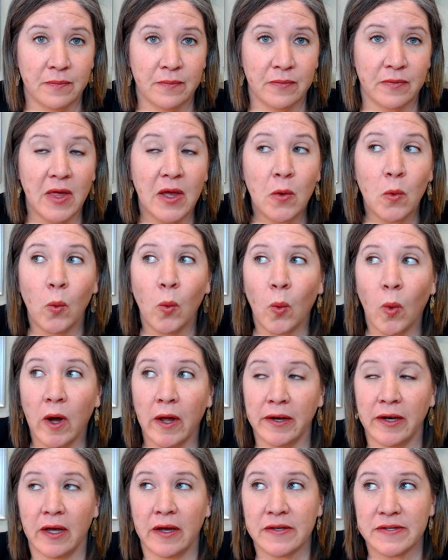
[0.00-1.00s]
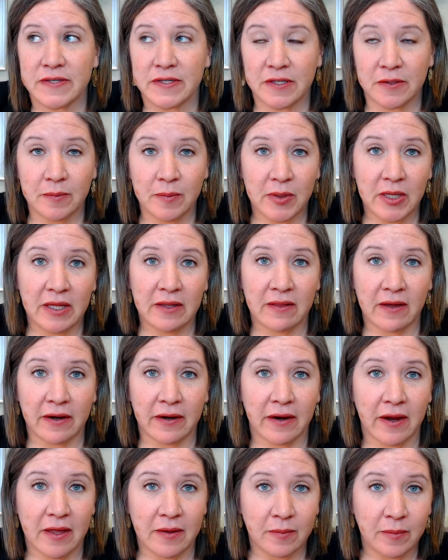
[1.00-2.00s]
They want us to be
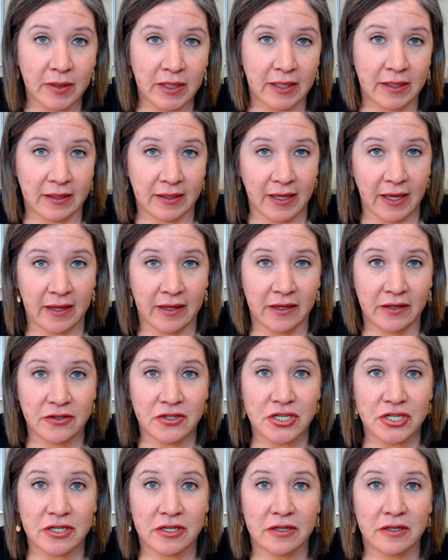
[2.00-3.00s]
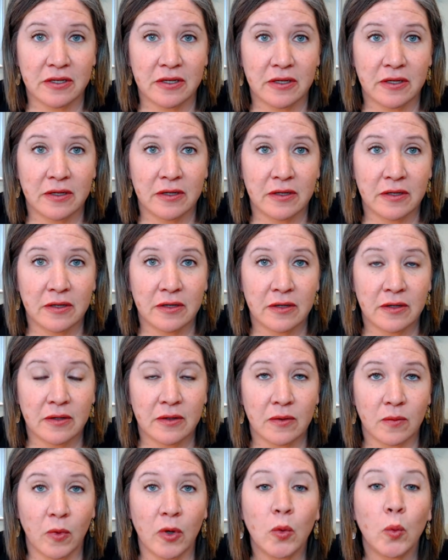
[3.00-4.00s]
there and be engaged.
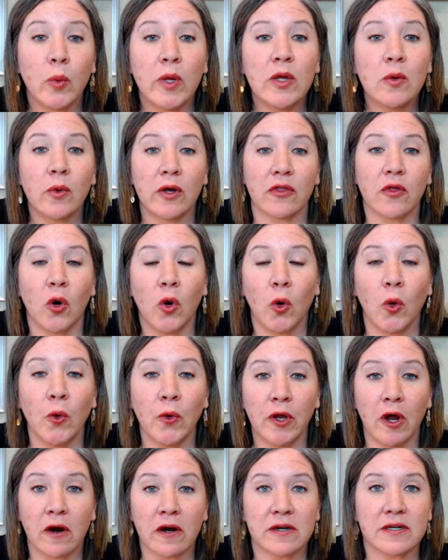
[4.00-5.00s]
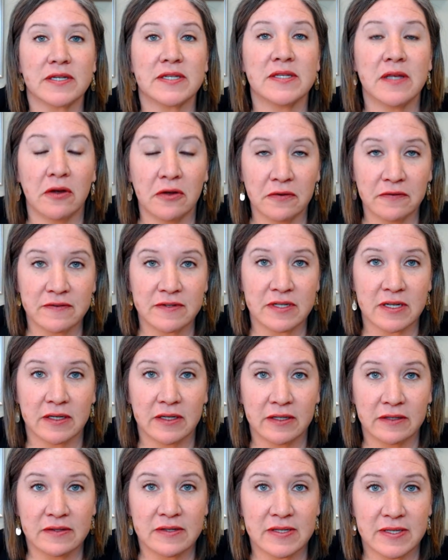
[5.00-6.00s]
When we withhold ourselves
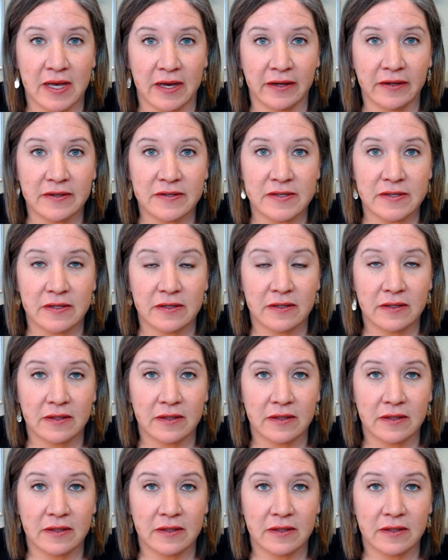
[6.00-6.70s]
in sex,